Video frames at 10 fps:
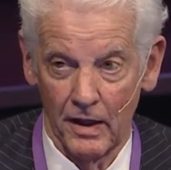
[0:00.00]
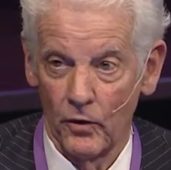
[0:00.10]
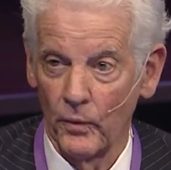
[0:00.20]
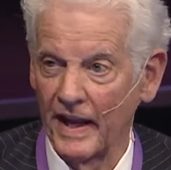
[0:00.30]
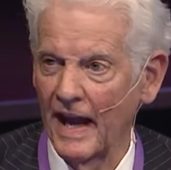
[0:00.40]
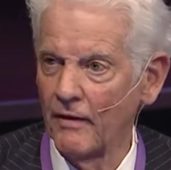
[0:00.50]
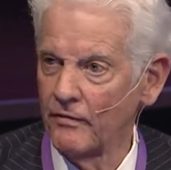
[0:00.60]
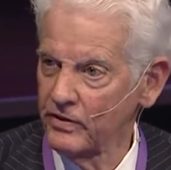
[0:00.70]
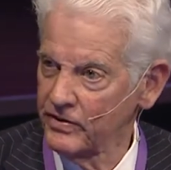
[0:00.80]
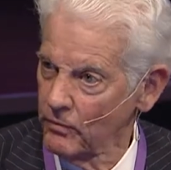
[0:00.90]
We
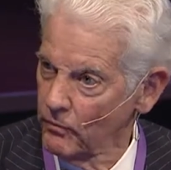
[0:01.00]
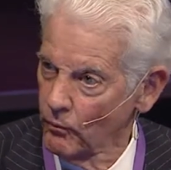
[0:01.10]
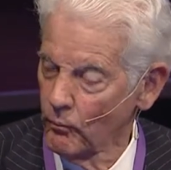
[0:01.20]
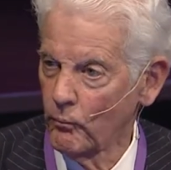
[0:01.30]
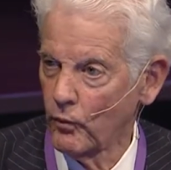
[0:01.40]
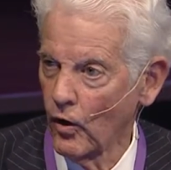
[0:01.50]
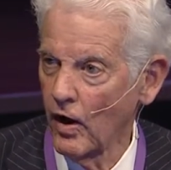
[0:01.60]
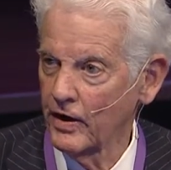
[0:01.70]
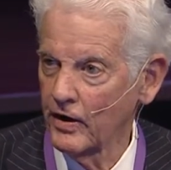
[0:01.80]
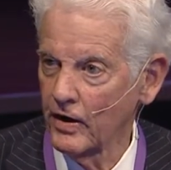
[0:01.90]
have
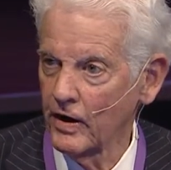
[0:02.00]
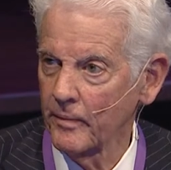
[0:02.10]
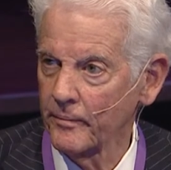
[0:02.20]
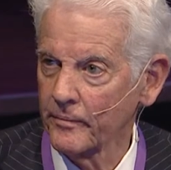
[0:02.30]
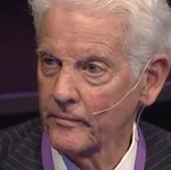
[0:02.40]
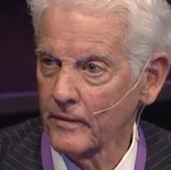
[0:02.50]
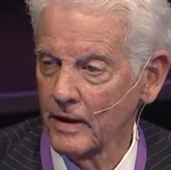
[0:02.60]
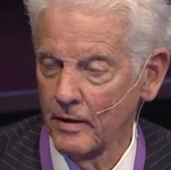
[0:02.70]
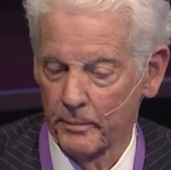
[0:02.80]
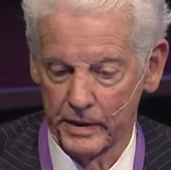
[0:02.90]
broader
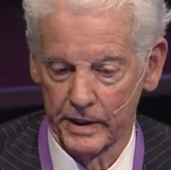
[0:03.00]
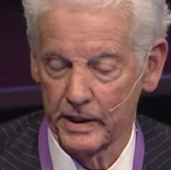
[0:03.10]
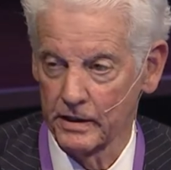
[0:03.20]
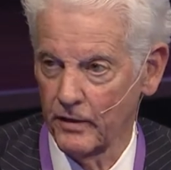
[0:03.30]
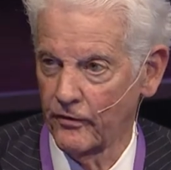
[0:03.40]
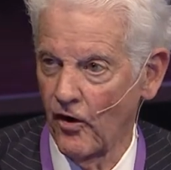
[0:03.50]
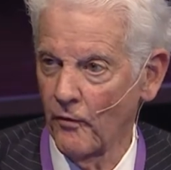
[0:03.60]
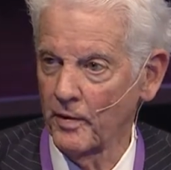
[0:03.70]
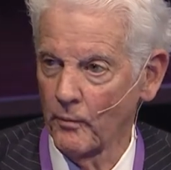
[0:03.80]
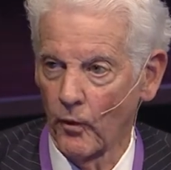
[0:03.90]
political
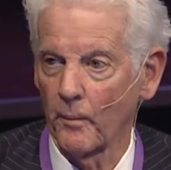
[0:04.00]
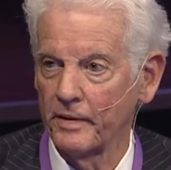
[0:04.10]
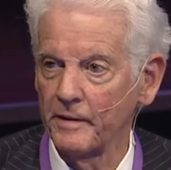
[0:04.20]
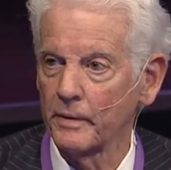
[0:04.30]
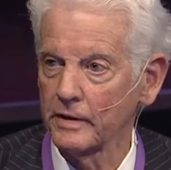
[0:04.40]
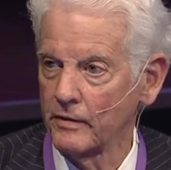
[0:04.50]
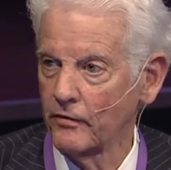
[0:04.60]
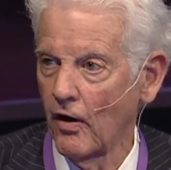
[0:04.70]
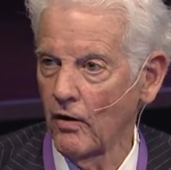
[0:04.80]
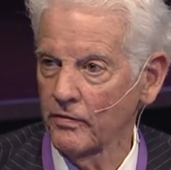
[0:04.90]
involvement, more people
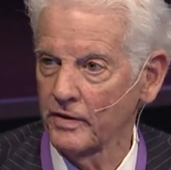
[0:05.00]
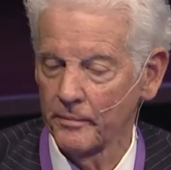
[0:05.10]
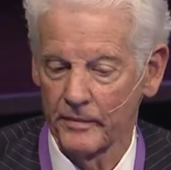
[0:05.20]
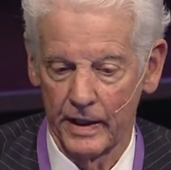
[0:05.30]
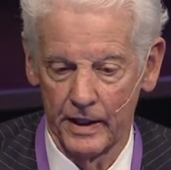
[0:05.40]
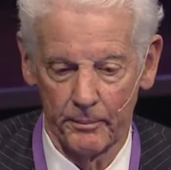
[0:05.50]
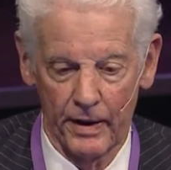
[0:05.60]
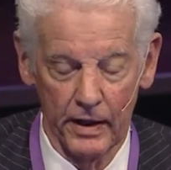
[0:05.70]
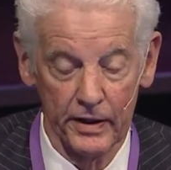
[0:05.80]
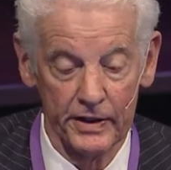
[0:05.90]
involved in
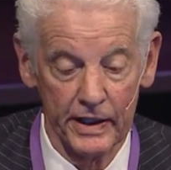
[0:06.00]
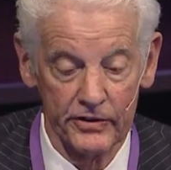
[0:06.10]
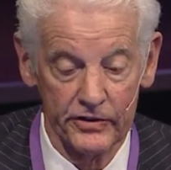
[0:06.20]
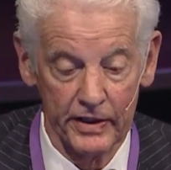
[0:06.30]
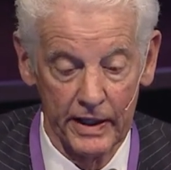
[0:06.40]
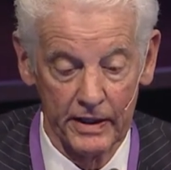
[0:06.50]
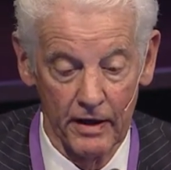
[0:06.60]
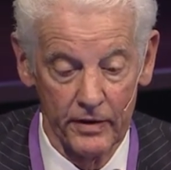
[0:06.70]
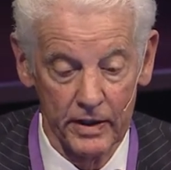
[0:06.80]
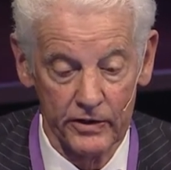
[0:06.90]
politics and
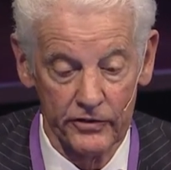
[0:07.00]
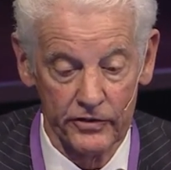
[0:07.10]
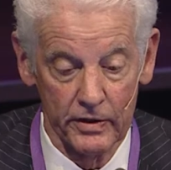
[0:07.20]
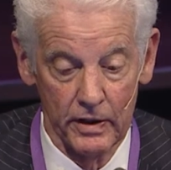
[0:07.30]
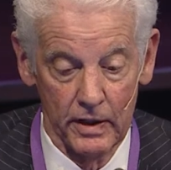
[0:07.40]
governance.